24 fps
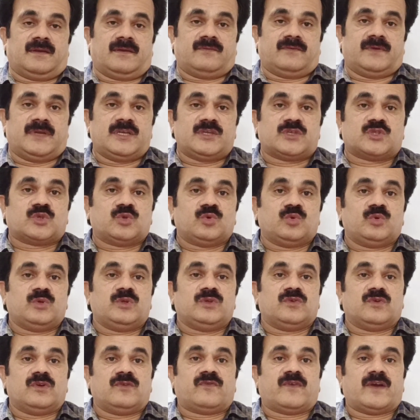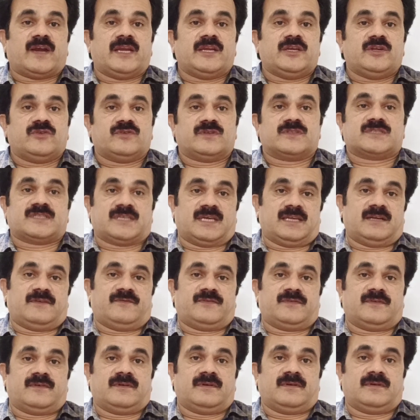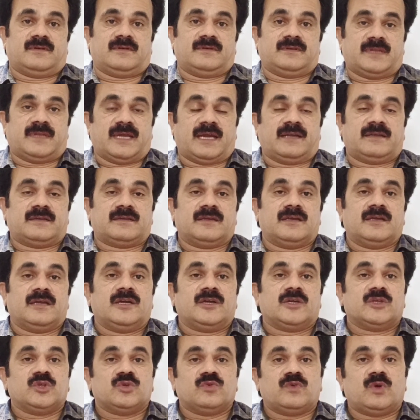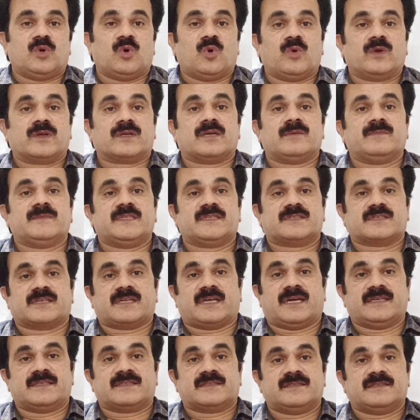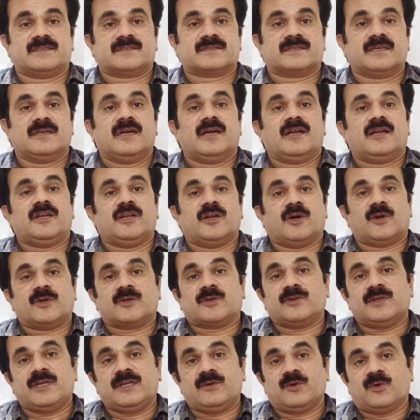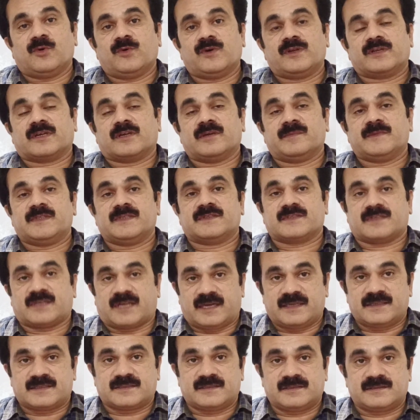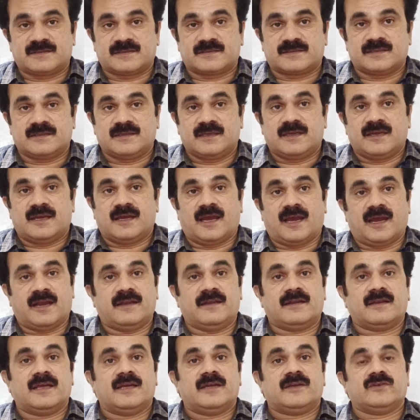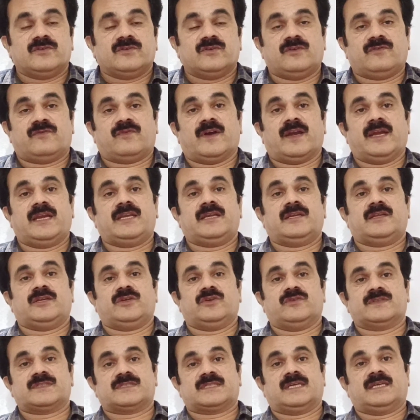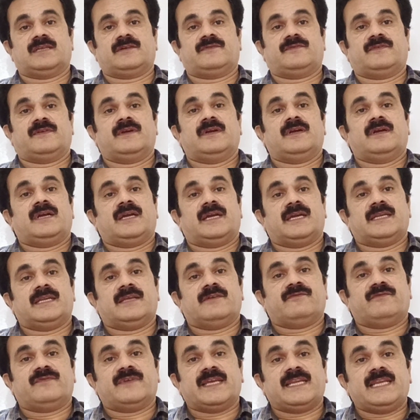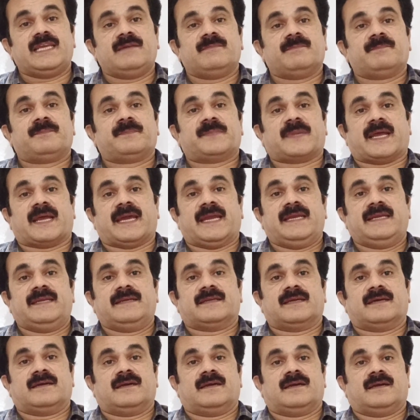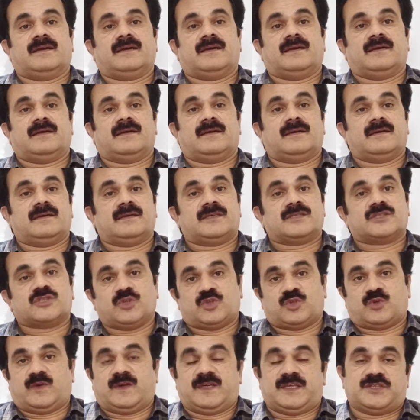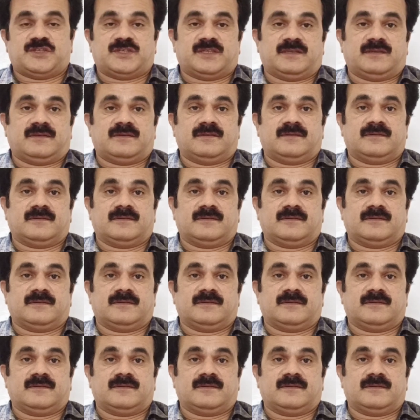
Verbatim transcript: very soon you will find yourself that you will overcome this crisis not only overcome this crisis and you will find yourself in a very tight situation